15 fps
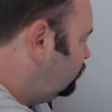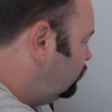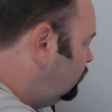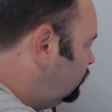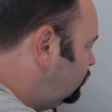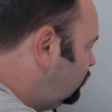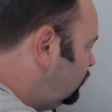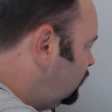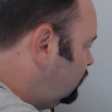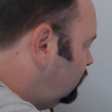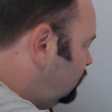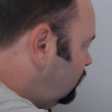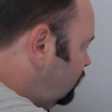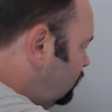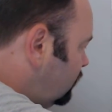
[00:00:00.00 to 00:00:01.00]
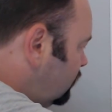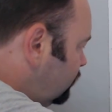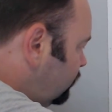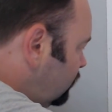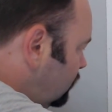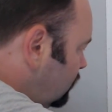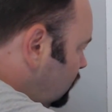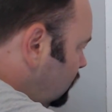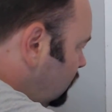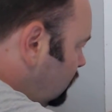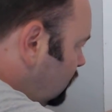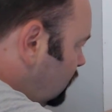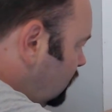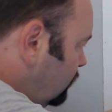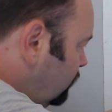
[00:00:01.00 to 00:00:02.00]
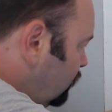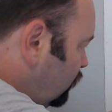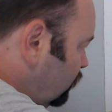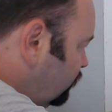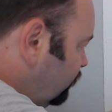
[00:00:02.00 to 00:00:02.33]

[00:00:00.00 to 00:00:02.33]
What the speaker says: which I can kind of unbox